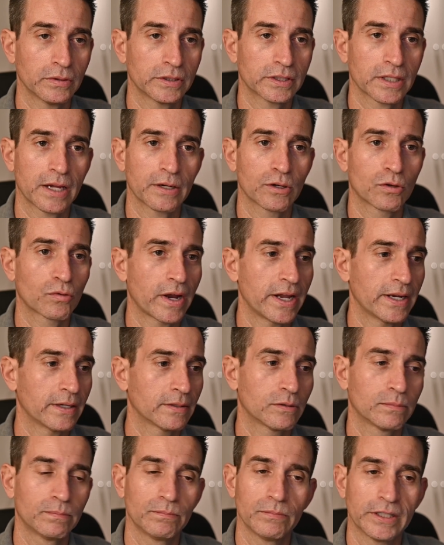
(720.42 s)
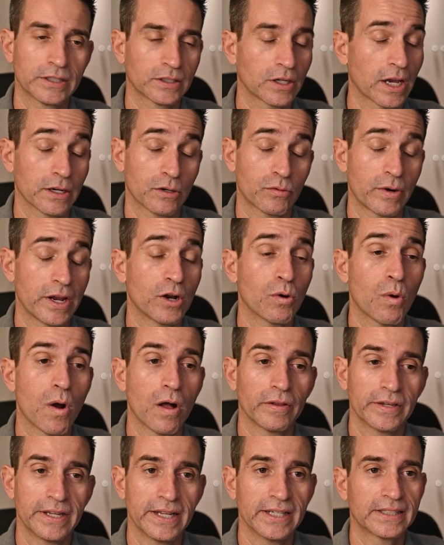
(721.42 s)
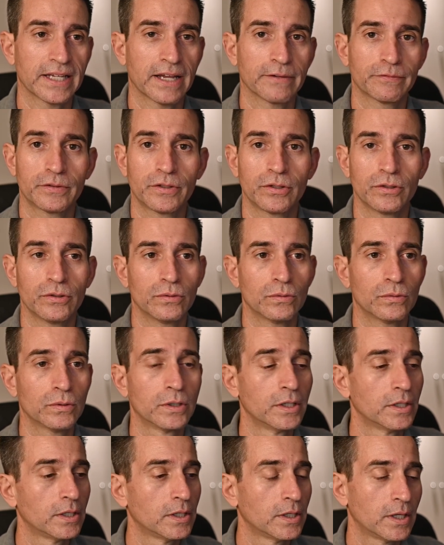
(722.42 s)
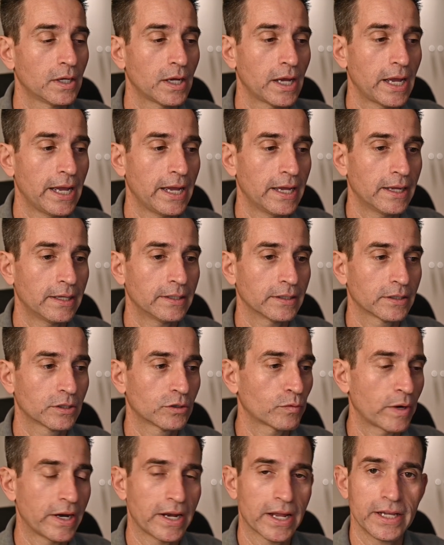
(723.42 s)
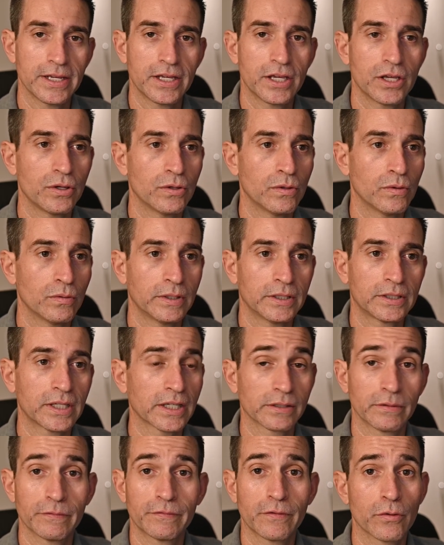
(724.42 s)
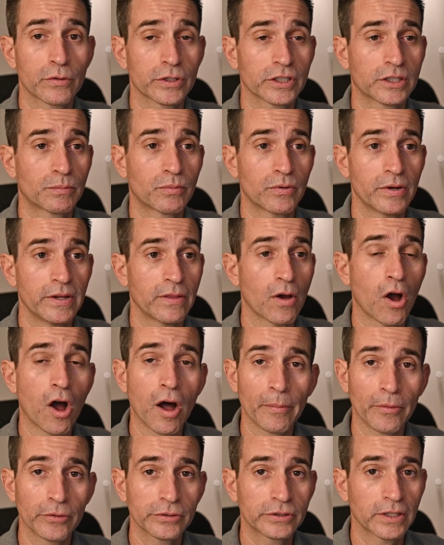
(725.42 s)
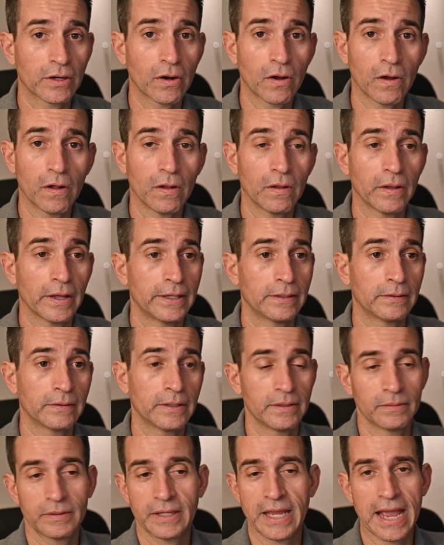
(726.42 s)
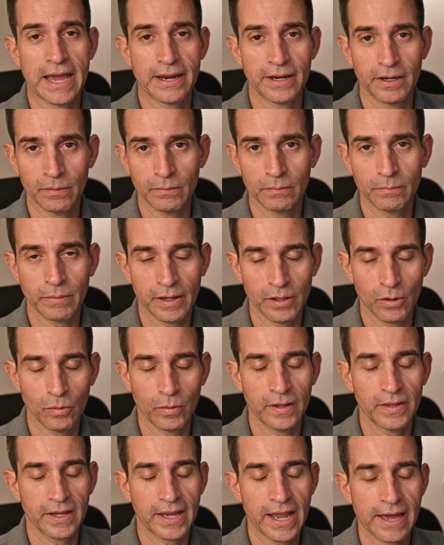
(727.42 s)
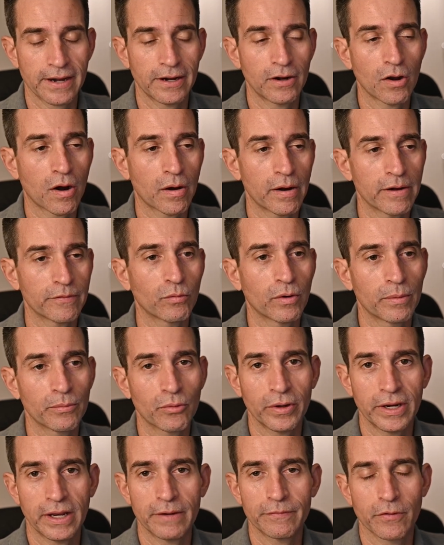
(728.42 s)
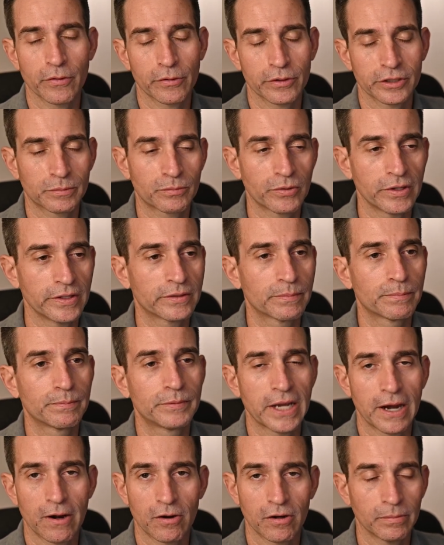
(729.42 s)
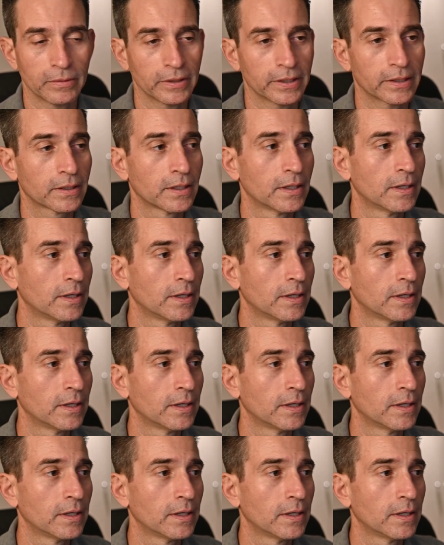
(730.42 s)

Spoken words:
It's got great quality. It's f2 and great IQ and doesn't focus breathe almost at all. And the Canon, by the way, the Canon RF 1.8 focus breathes terribly.